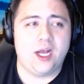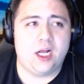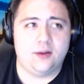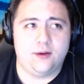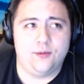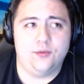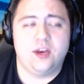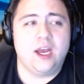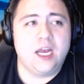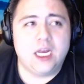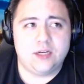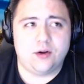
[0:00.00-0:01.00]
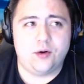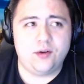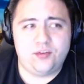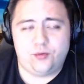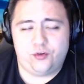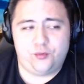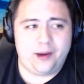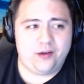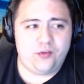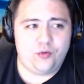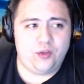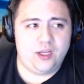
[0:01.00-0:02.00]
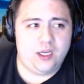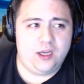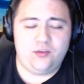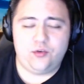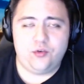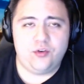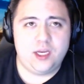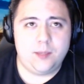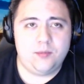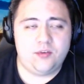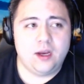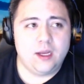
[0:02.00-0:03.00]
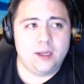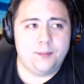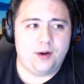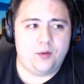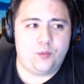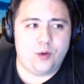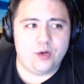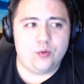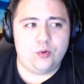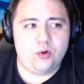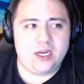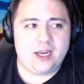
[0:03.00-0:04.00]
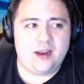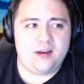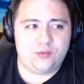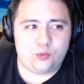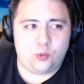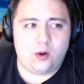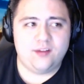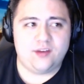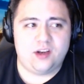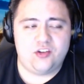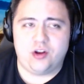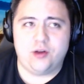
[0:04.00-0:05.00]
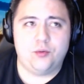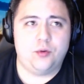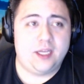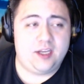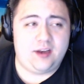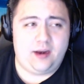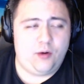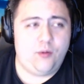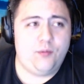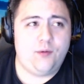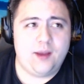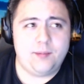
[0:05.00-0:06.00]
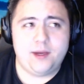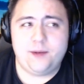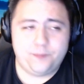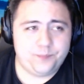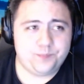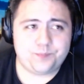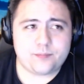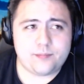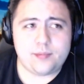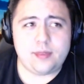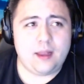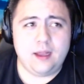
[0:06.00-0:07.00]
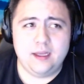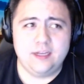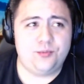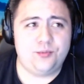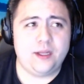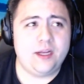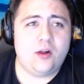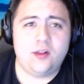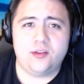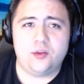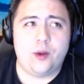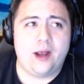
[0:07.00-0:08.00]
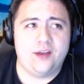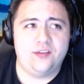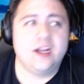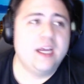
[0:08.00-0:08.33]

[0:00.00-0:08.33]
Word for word: close. No disrespect to the Eastern teams, but when you look at squads that generally terrify me, it's really all in the West